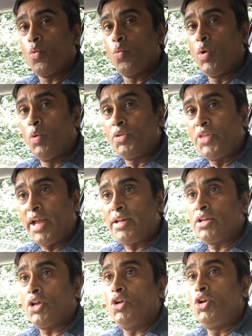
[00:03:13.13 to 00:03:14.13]
We would
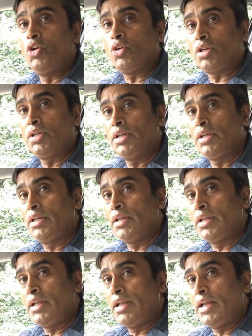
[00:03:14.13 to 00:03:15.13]
then look
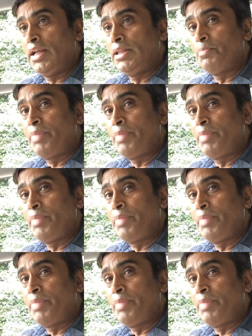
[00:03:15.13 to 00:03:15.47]
in the